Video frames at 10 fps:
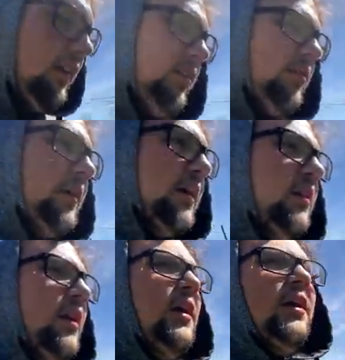she was a very,
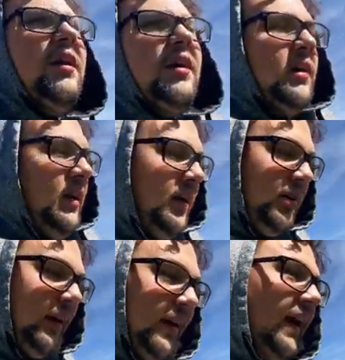
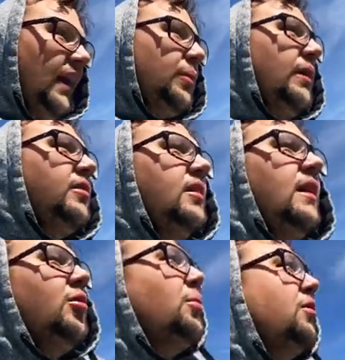she liked cats basically, and
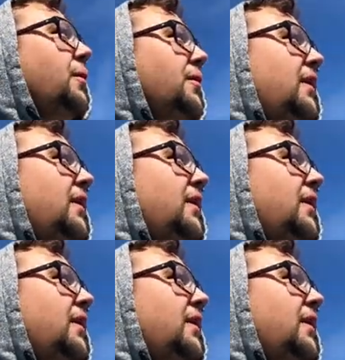every boy draws